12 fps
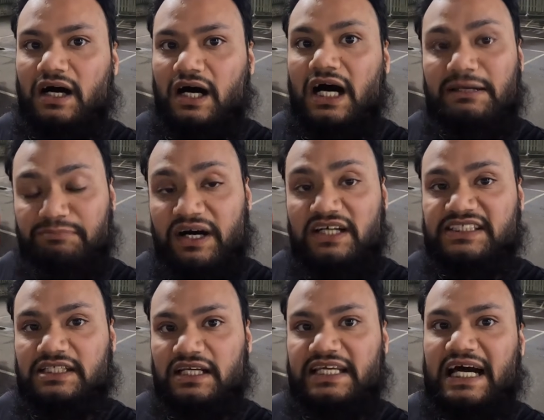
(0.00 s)
I
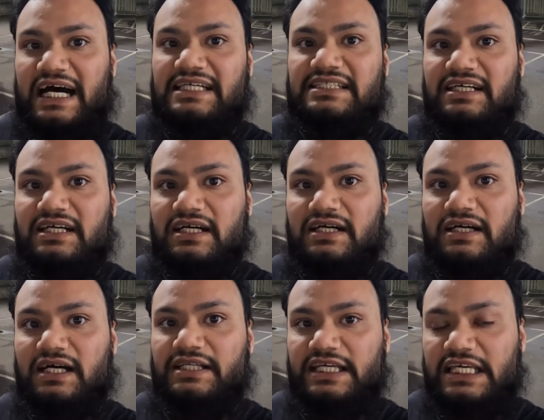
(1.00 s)
personally had an